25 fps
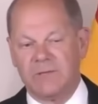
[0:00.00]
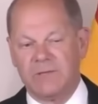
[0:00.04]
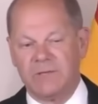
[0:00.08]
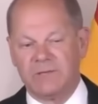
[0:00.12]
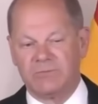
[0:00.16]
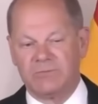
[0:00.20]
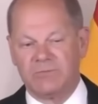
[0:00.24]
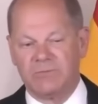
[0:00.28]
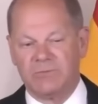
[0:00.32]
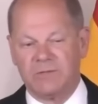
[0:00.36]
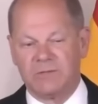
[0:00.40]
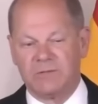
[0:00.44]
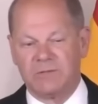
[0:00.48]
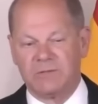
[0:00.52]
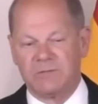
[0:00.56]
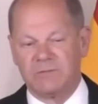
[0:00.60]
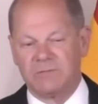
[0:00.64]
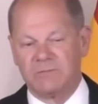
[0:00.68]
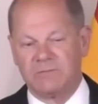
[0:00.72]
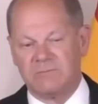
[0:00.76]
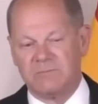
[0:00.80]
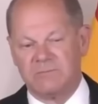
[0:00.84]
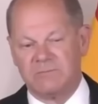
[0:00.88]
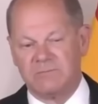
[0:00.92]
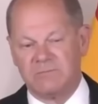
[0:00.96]
Patriot
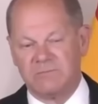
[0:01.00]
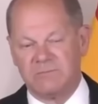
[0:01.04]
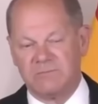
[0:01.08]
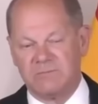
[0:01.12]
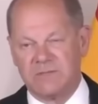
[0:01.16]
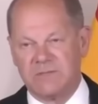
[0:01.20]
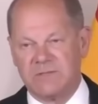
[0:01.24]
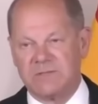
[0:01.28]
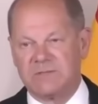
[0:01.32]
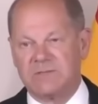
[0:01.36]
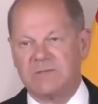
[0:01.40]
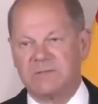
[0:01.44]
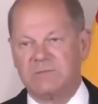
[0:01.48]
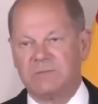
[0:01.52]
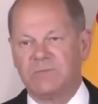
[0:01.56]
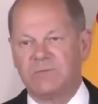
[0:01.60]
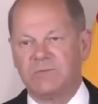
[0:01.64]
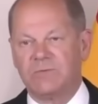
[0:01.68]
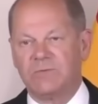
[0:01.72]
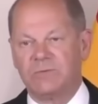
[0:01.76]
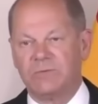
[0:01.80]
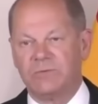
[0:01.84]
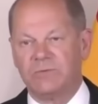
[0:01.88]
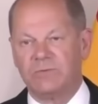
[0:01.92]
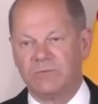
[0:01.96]

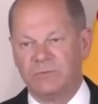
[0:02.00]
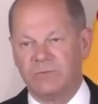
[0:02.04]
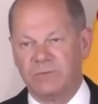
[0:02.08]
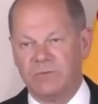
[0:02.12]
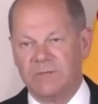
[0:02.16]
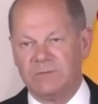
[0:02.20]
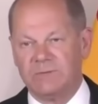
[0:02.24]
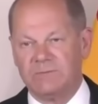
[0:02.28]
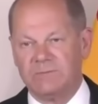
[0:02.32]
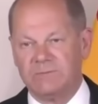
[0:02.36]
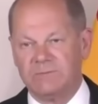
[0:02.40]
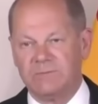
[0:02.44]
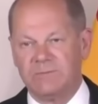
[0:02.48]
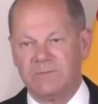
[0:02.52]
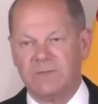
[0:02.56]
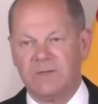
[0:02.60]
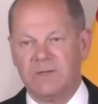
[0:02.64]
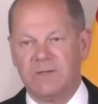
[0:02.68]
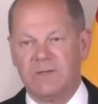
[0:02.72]
system to Ukraine,